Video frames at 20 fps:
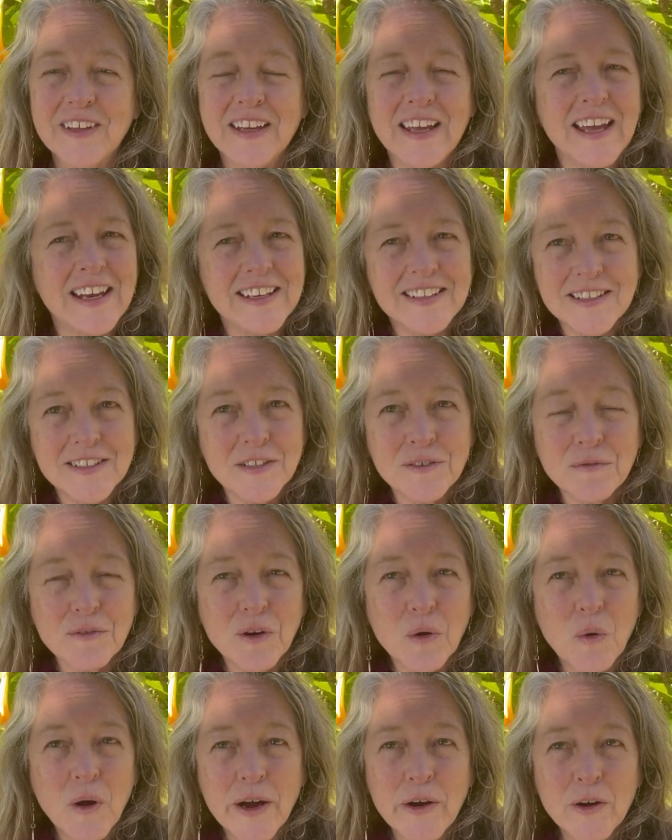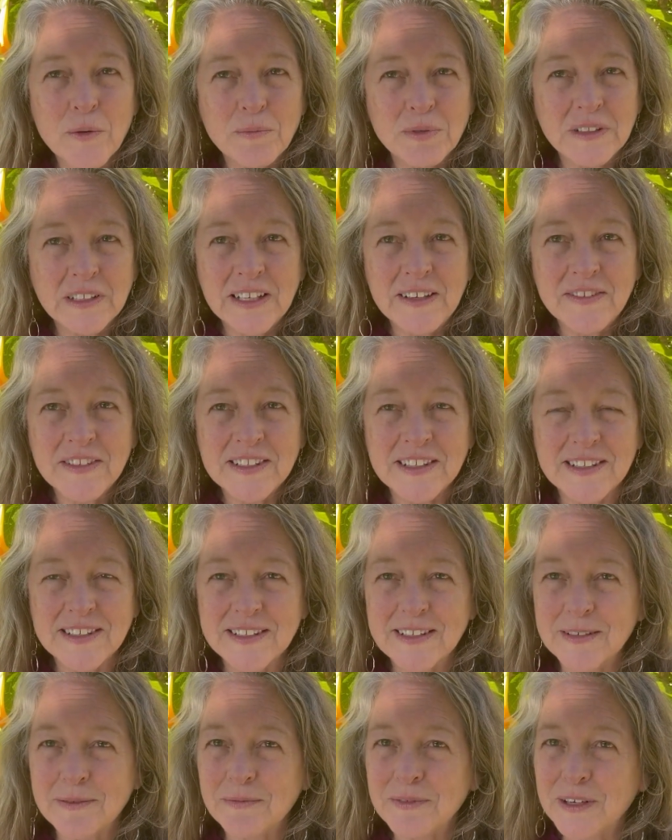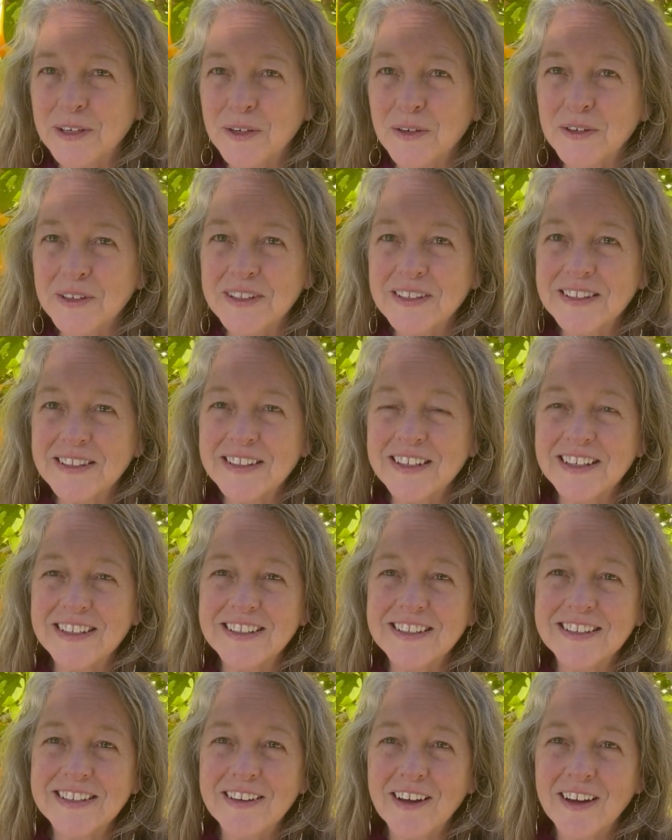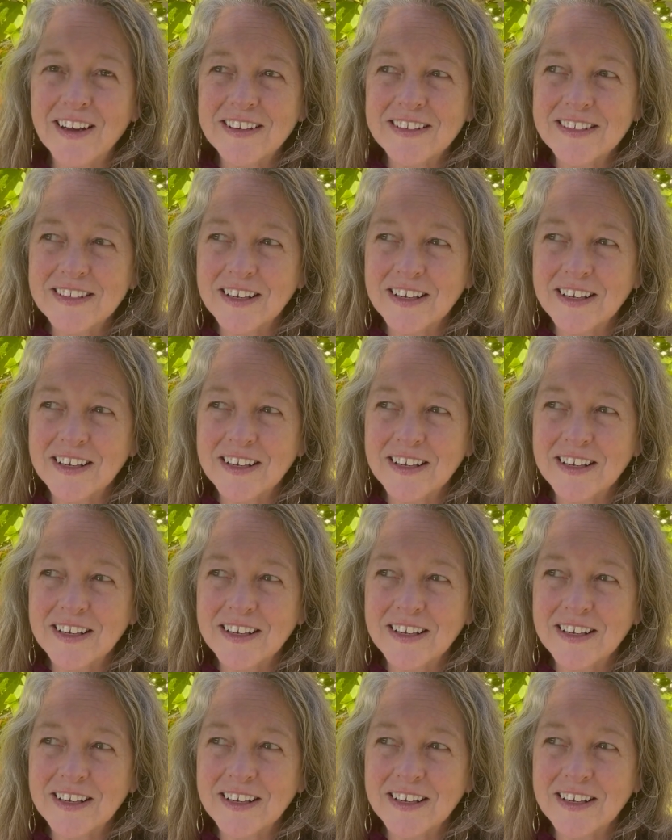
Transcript: And it doesn't require a belief system, you know, it's not